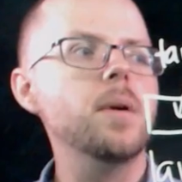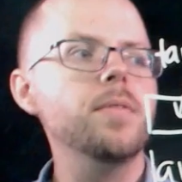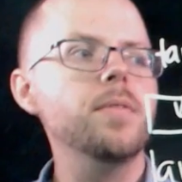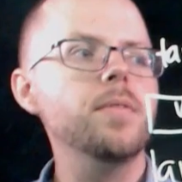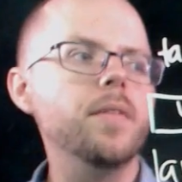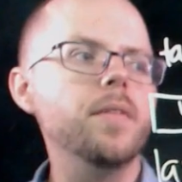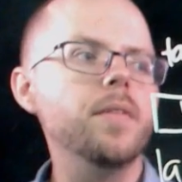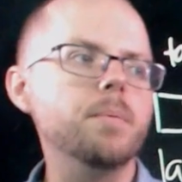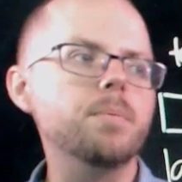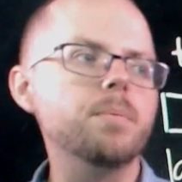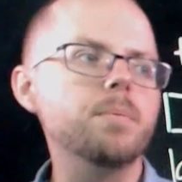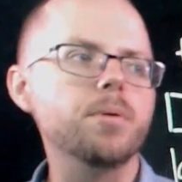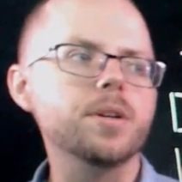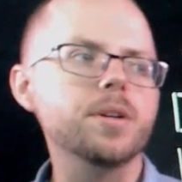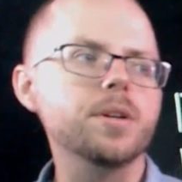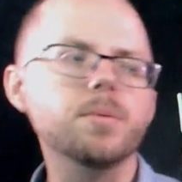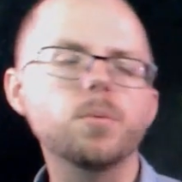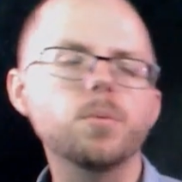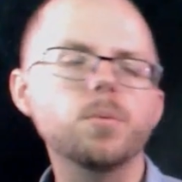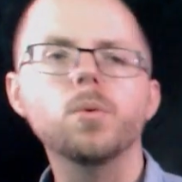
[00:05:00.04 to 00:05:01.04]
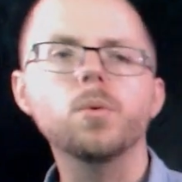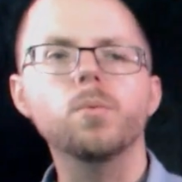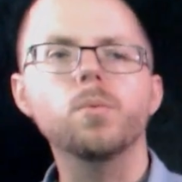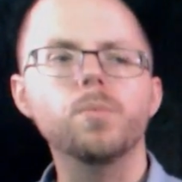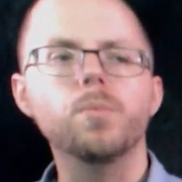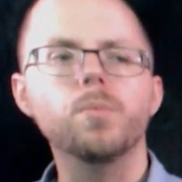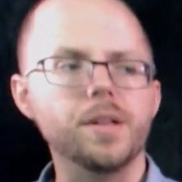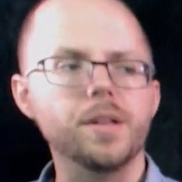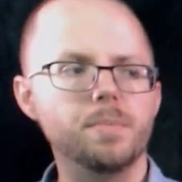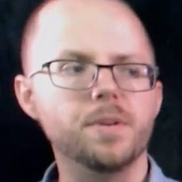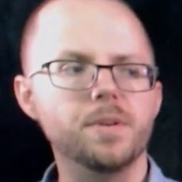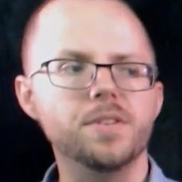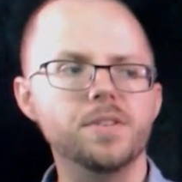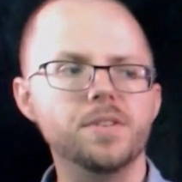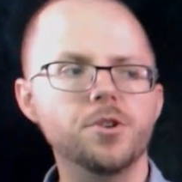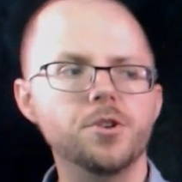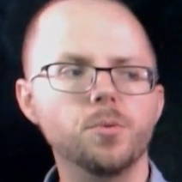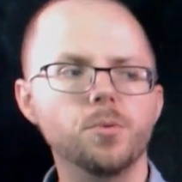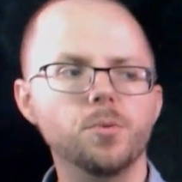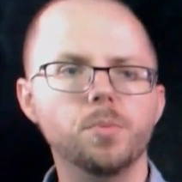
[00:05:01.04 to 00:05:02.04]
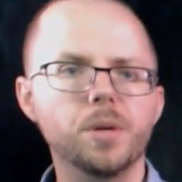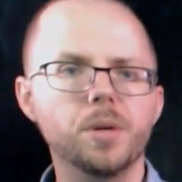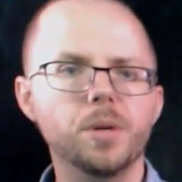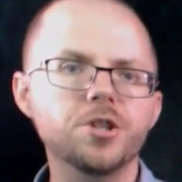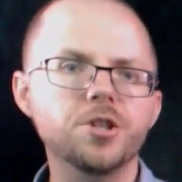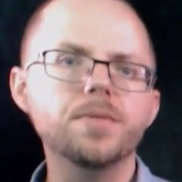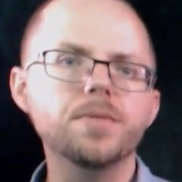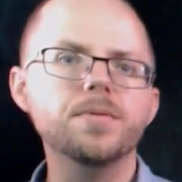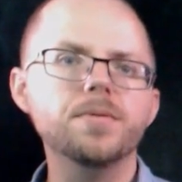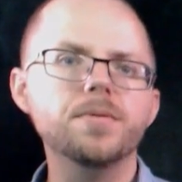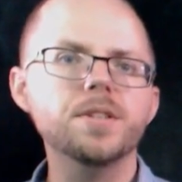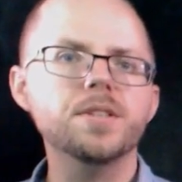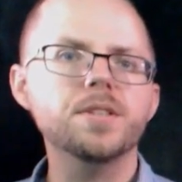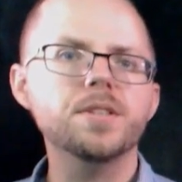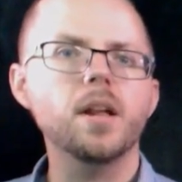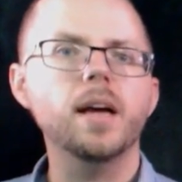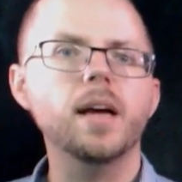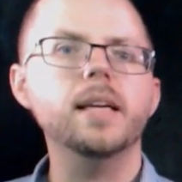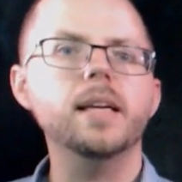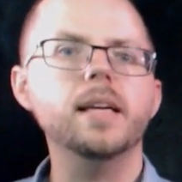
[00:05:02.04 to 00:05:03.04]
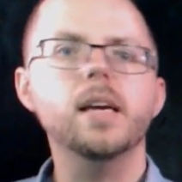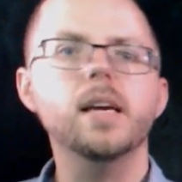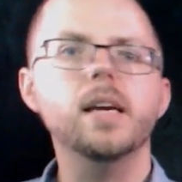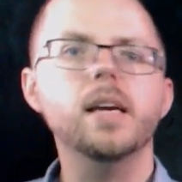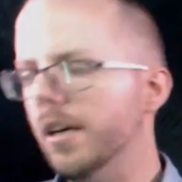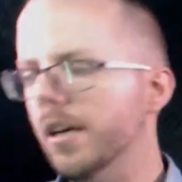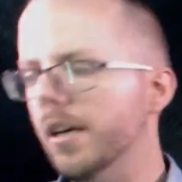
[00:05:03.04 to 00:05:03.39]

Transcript: one? Then the prism, its position would be shifted slightly